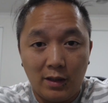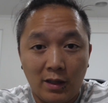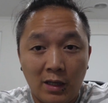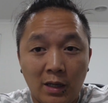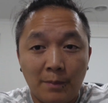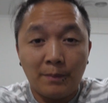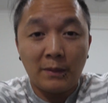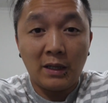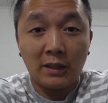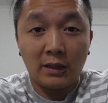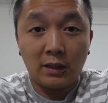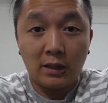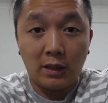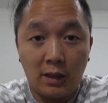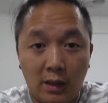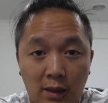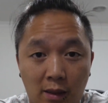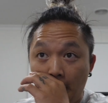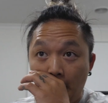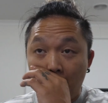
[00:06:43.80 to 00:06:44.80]
yeah, that.
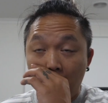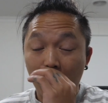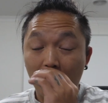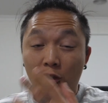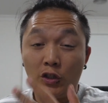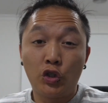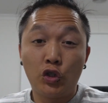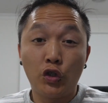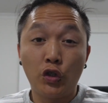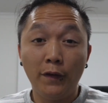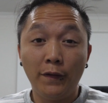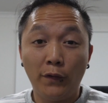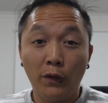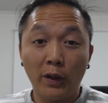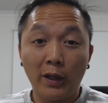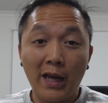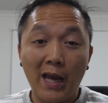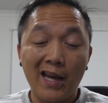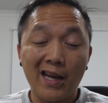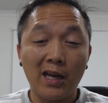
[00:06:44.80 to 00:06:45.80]
It's
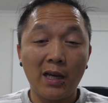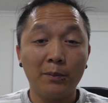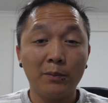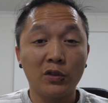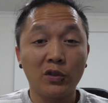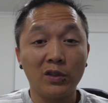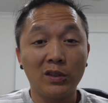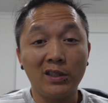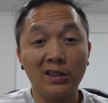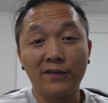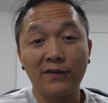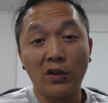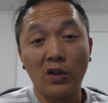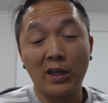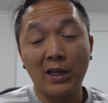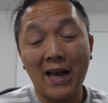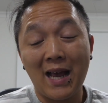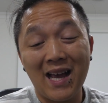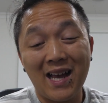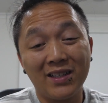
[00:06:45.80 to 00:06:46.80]
2:40 a.m. so this
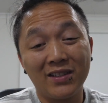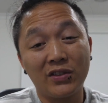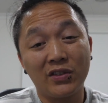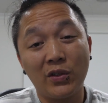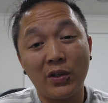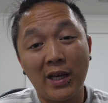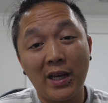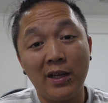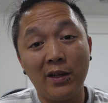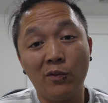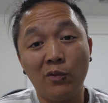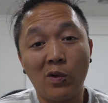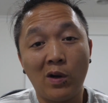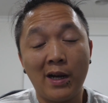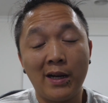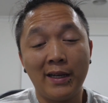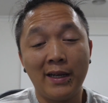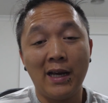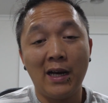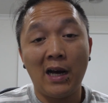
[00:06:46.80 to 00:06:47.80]
vlog has to end
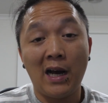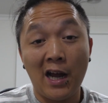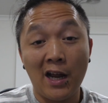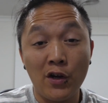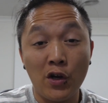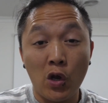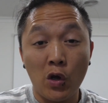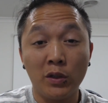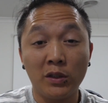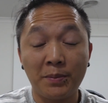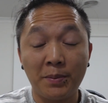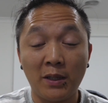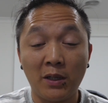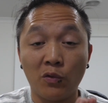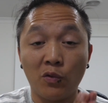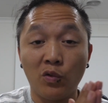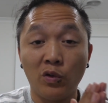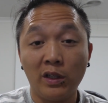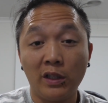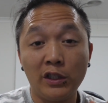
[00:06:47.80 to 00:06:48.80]
right now. I know it's been
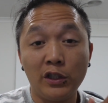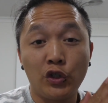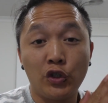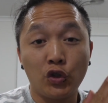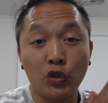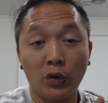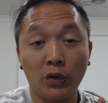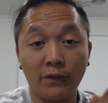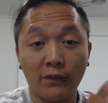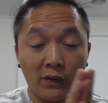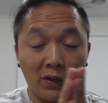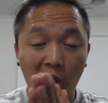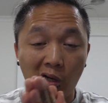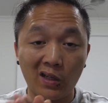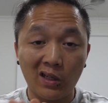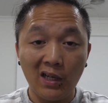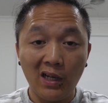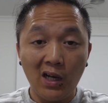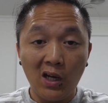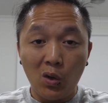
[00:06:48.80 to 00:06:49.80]
a really short
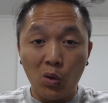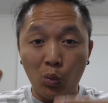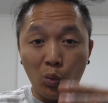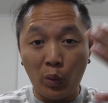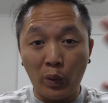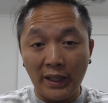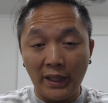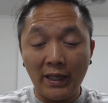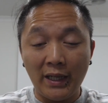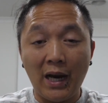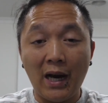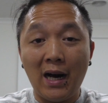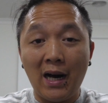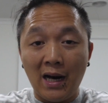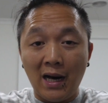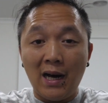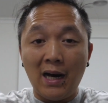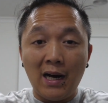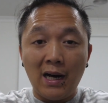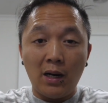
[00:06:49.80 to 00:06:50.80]
vlog. We
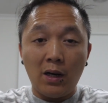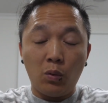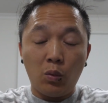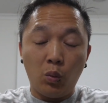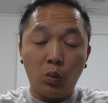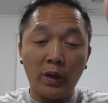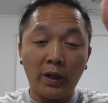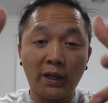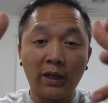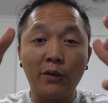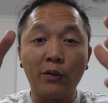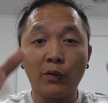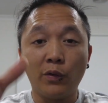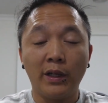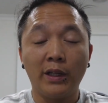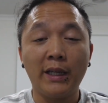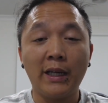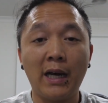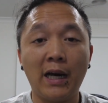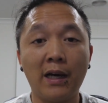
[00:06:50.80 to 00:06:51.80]
are working
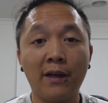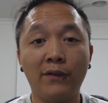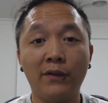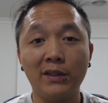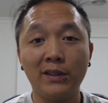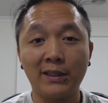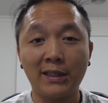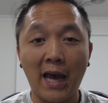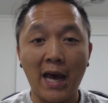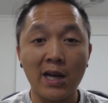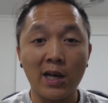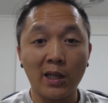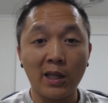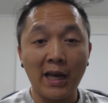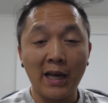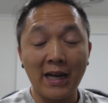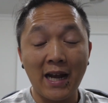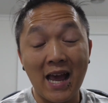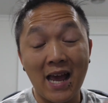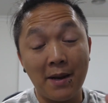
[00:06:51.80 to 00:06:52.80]
really hard for this
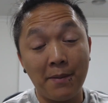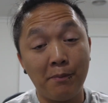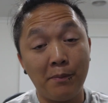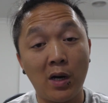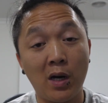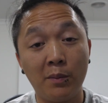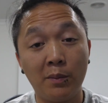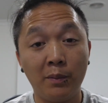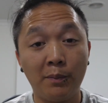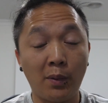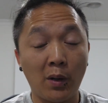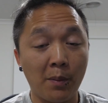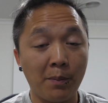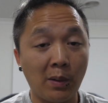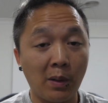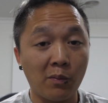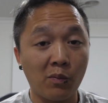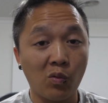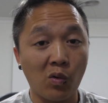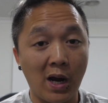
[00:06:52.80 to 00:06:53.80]
Adelaide and Melbourne
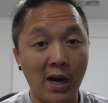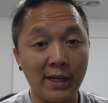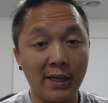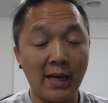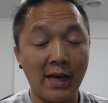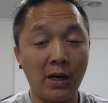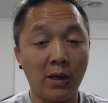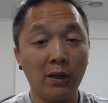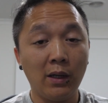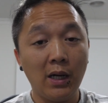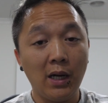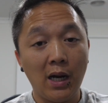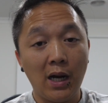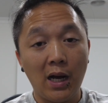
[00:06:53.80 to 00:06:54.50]
pop-up right now.